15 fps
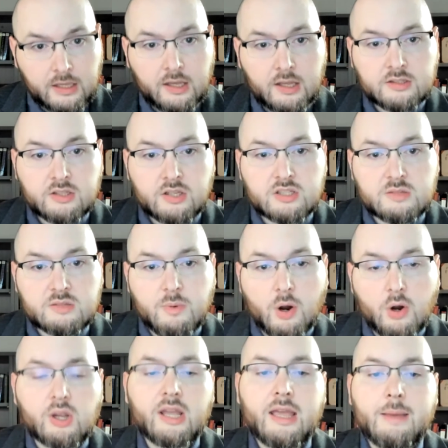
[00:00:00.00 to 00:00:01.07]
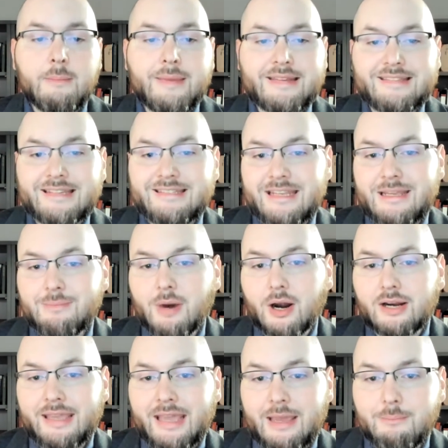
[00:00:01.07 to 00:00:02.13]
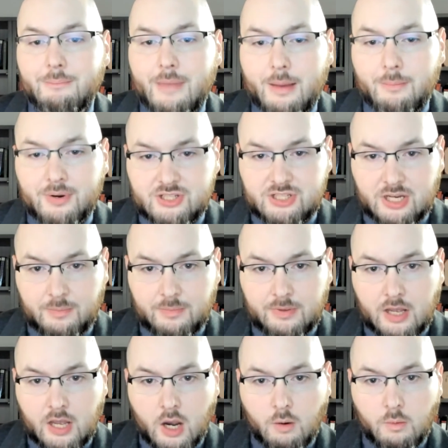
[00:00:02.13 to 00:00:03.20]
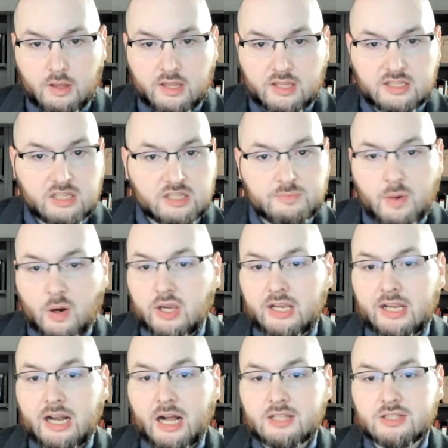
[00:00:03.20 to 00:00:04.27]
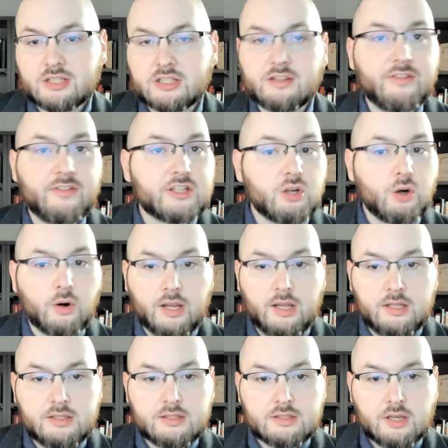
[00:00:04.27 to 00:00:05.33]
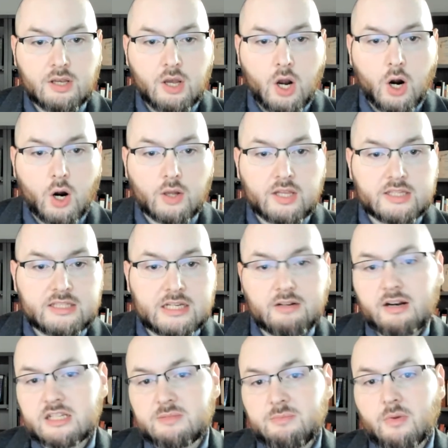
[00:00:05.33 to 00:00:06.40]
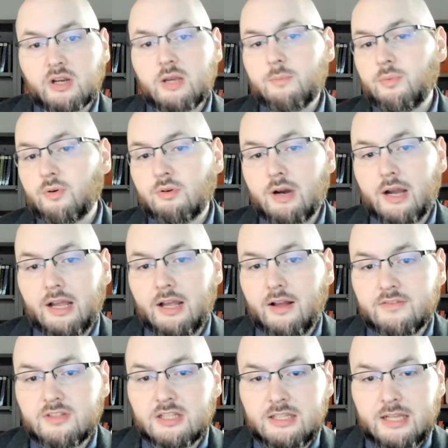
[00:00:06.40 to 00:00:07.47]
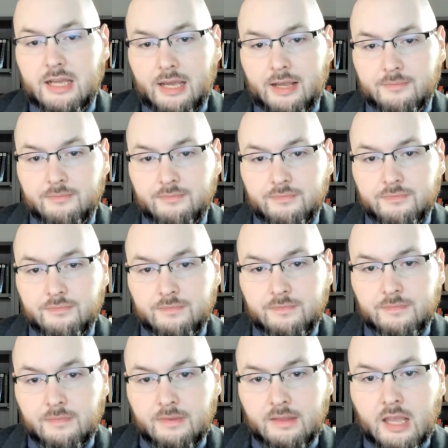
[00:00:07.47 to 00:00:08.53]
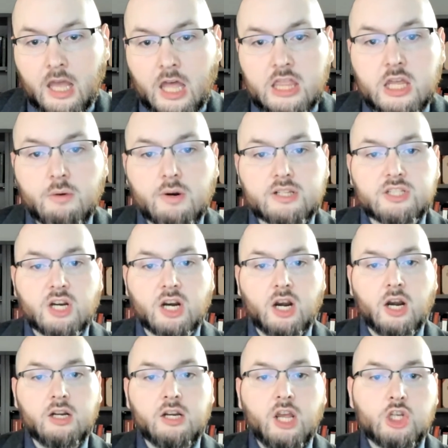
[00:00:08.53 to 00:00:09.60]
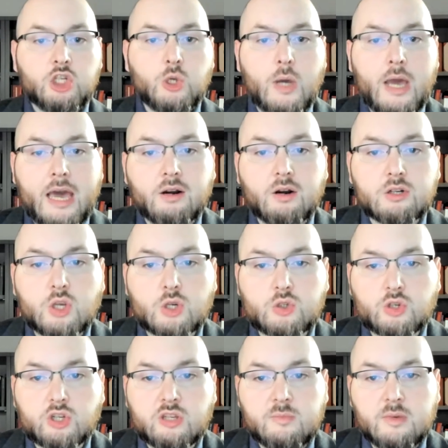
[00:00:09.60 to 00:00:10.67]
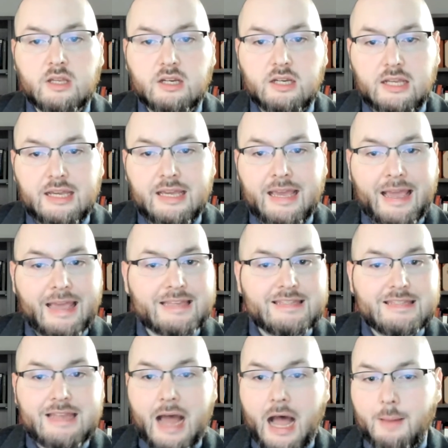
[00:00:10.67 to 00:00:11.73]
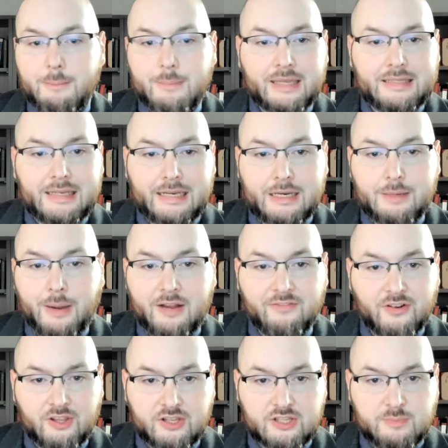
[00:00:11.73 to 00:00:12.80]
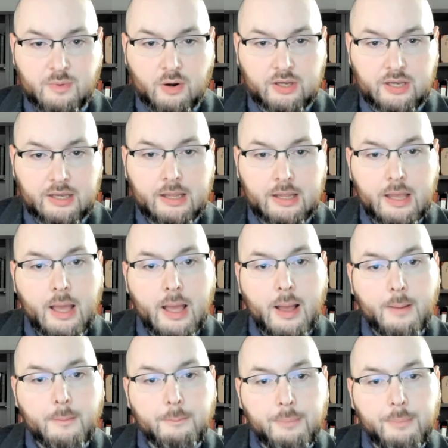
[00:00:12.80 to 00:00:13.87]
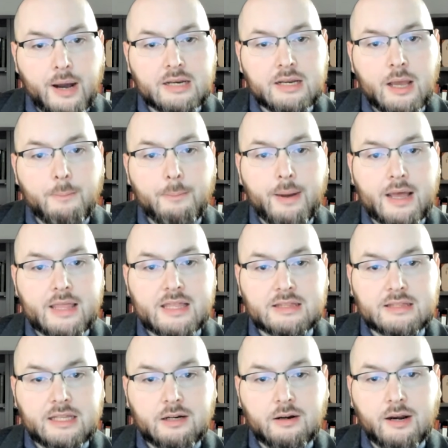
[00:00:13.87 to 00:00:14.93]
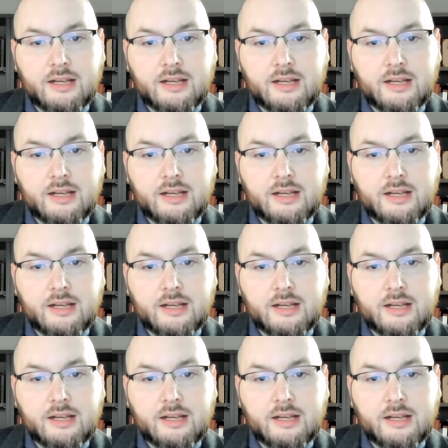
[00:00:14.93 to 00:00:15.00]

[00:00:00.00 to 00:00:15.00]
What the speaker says: To smoke means to demarcate membership, whether it's the smoking concerts of the Victorians or the cigarette smoking pariah of today. The return to heterosocial community is not mediated by further smoking, but by the literary